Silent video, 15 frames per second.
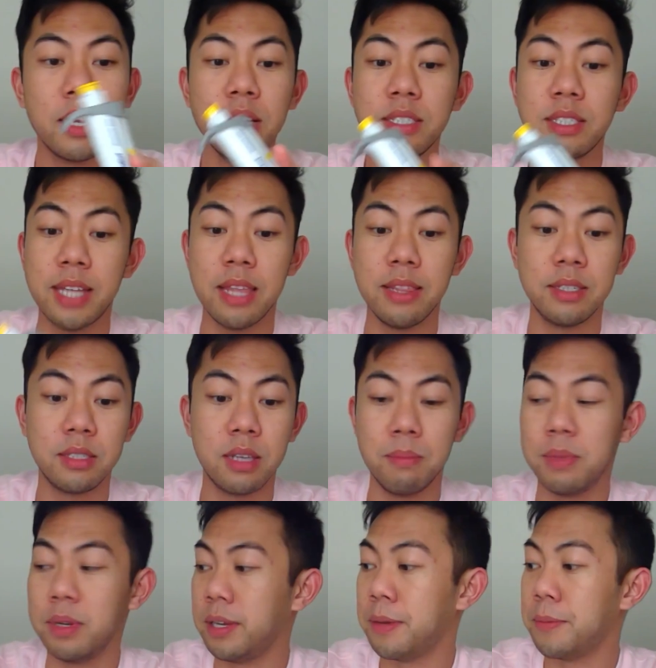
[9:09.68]
cannot stand this
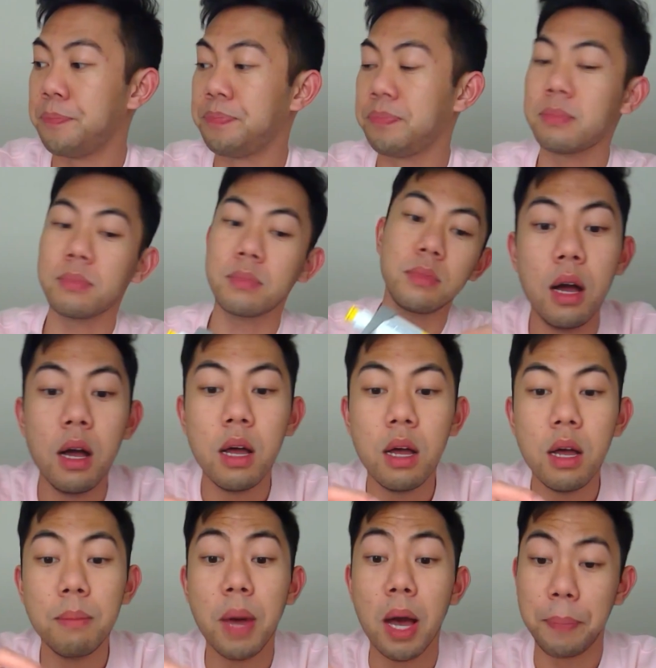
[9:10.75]
company.
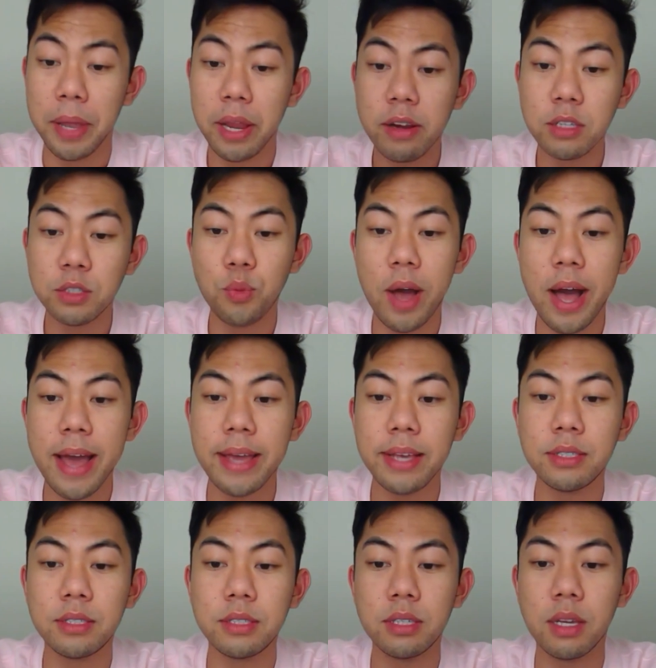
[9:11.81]

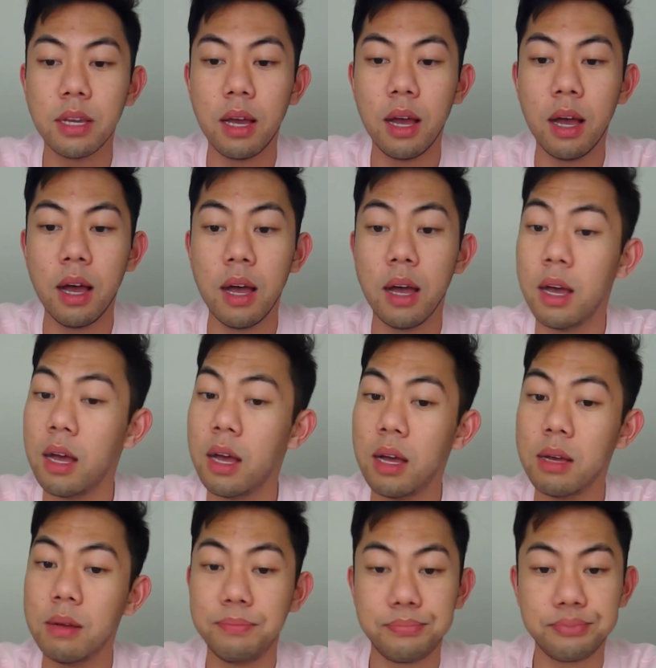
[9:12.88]
Appearance-wise,
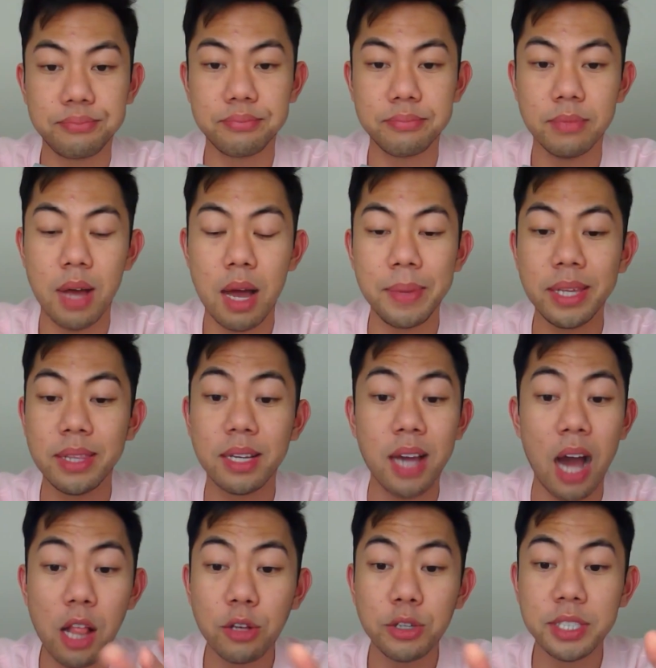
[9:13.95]
I mean, the
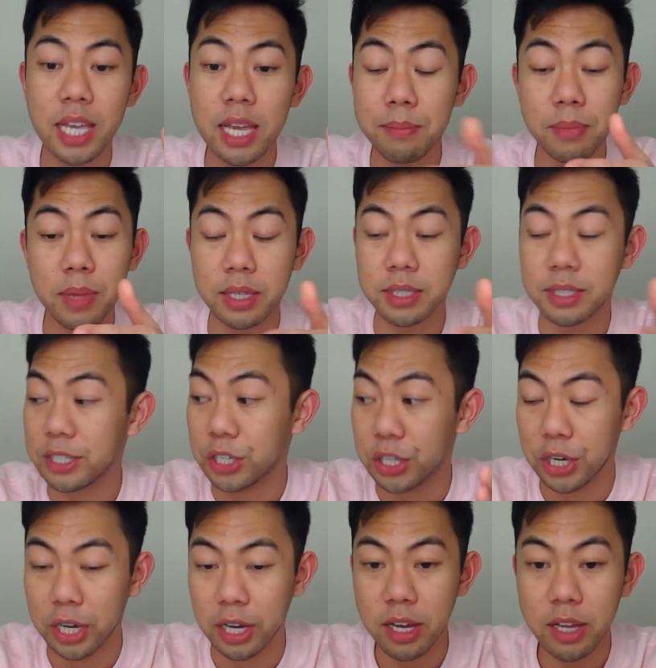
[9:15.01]
color scheme looks
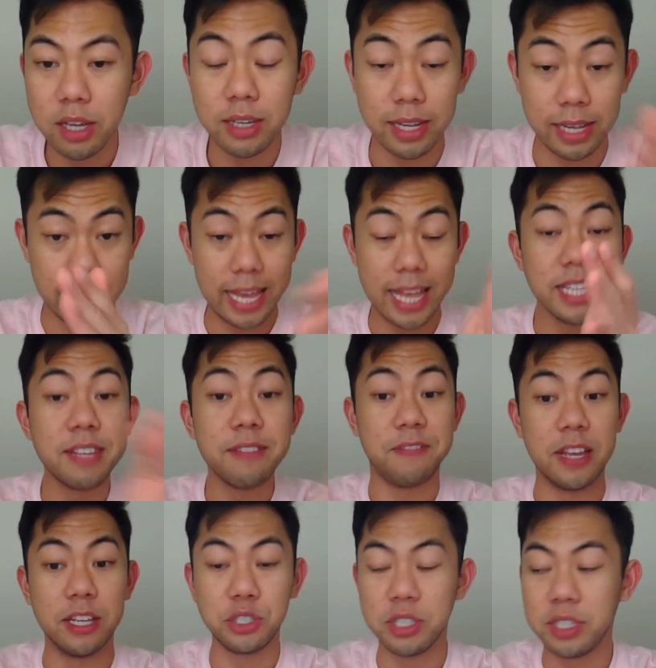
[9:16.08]
good
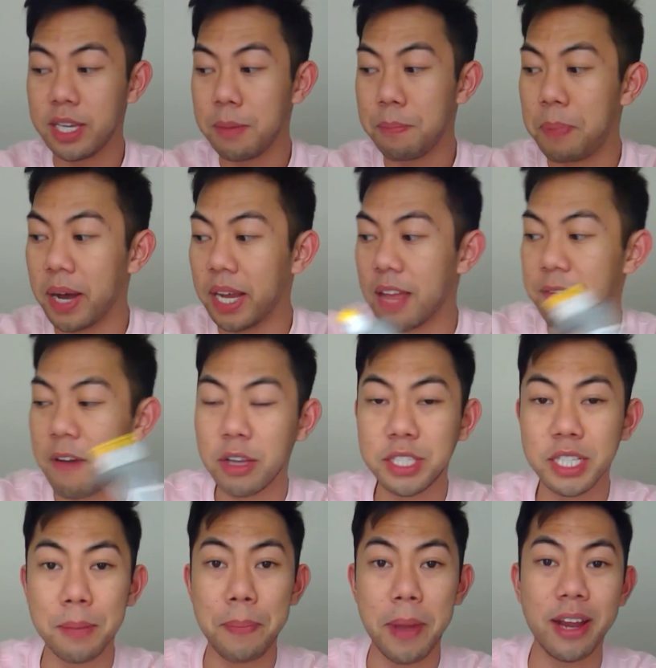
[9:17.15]
individually, but if I were
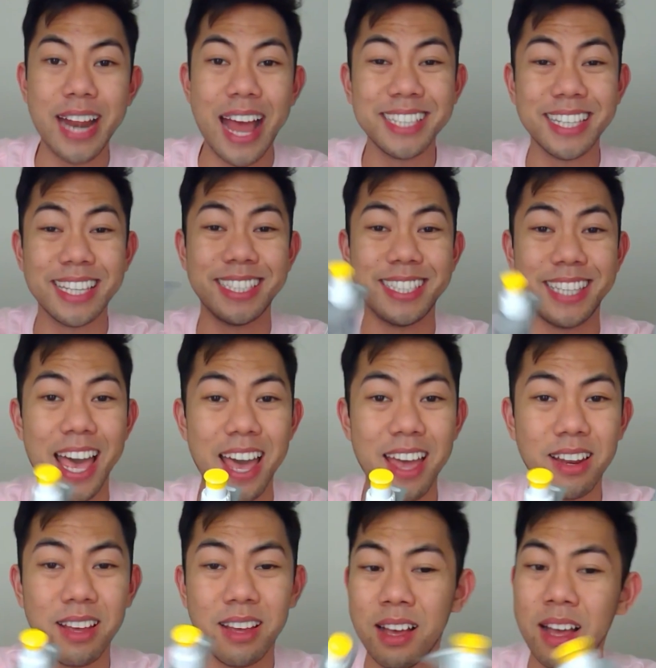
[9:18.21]
to compare it as a
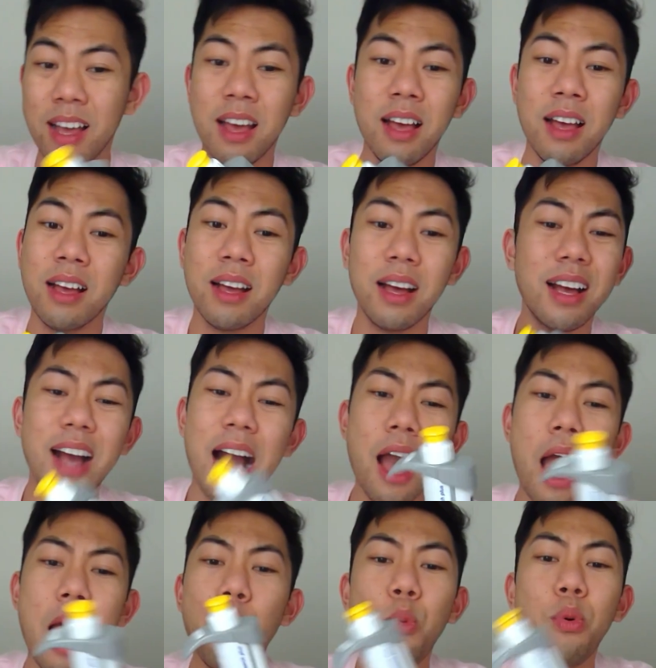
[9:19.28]
set,
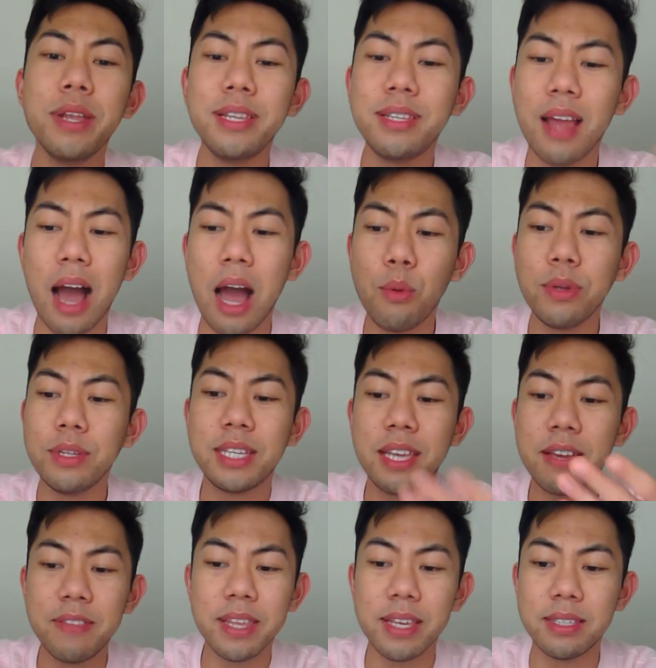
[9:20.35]
I would
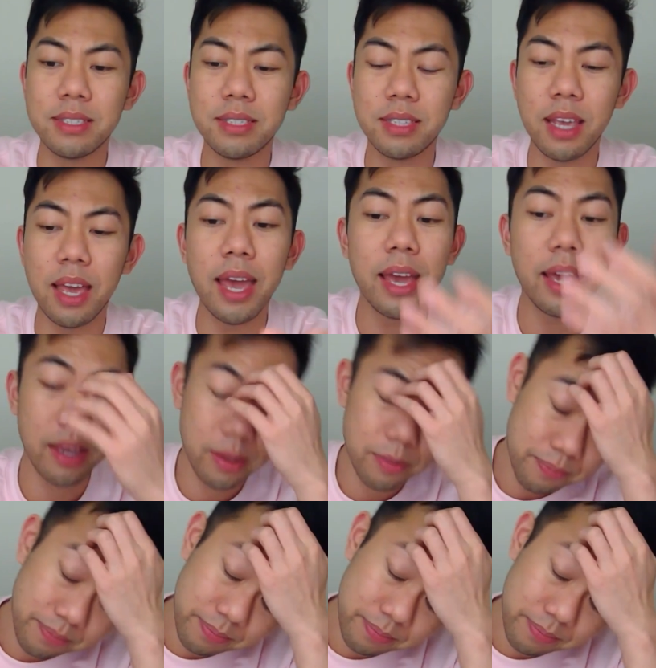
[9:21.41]
give this a